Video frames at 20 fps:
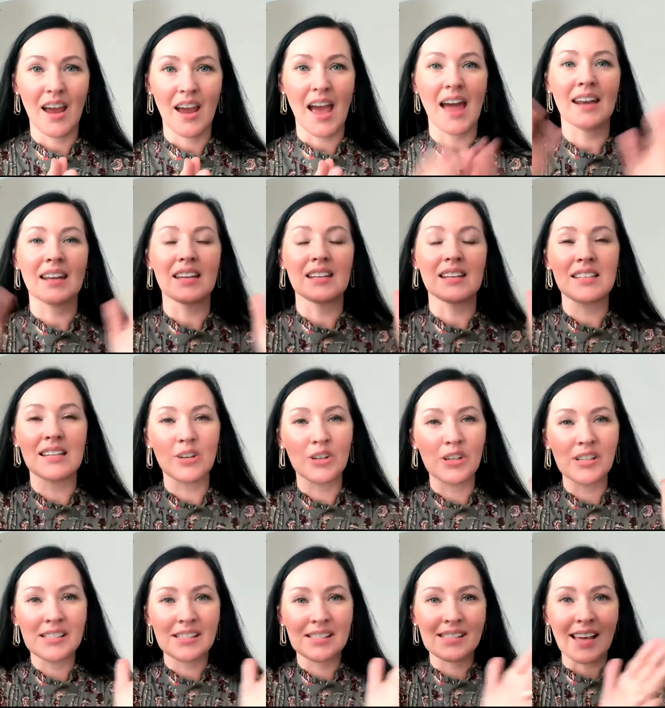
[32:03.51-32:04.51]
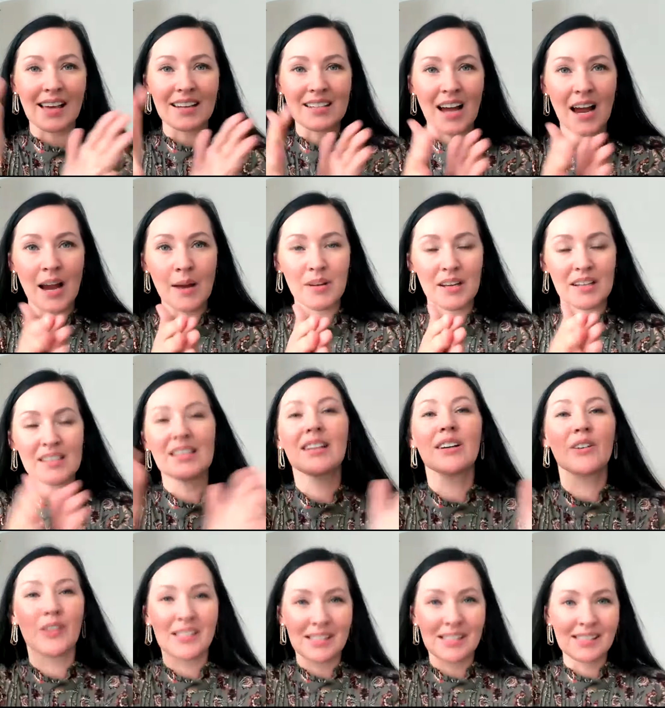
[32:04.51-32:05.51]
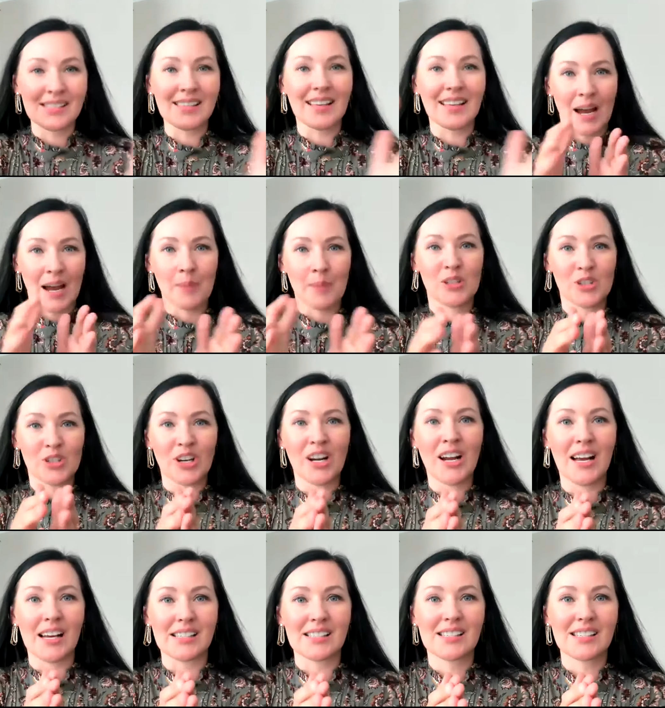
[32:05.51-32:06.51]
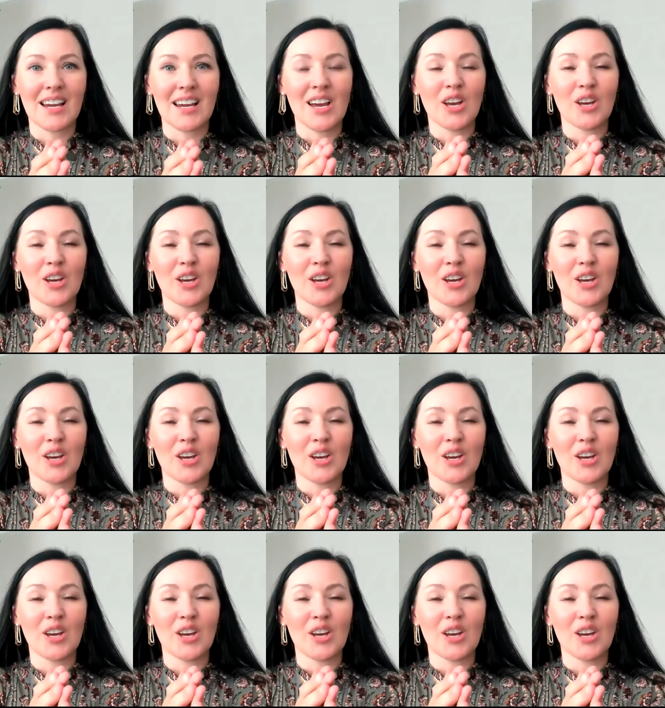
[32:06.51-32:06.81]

and it decreases that time it decreases that time to trust